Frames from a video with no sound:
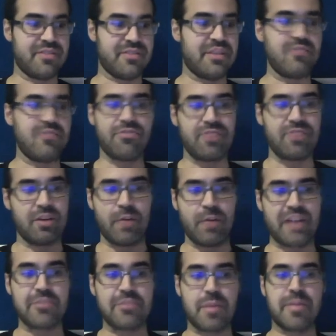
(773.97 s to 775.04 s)
If a
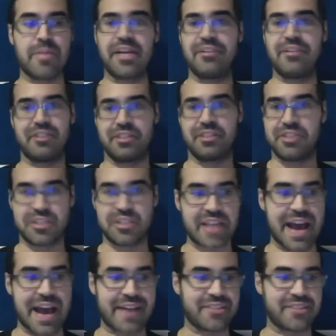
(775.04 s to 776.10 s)
Wasm application could just
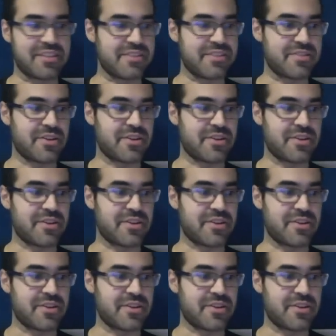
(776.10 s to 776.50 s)
access